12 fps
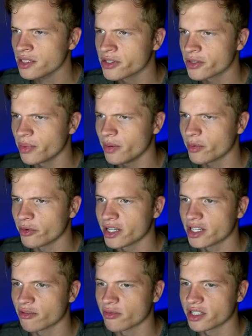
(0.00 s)
So maybe we
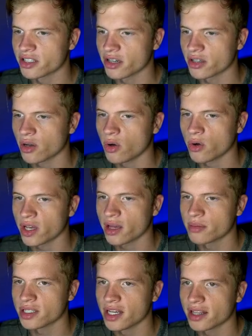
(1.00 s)
need to restart the whole
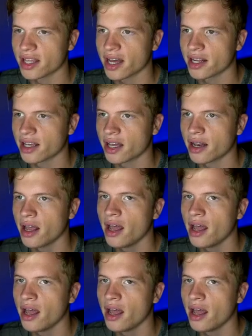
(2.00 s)
game to get that again.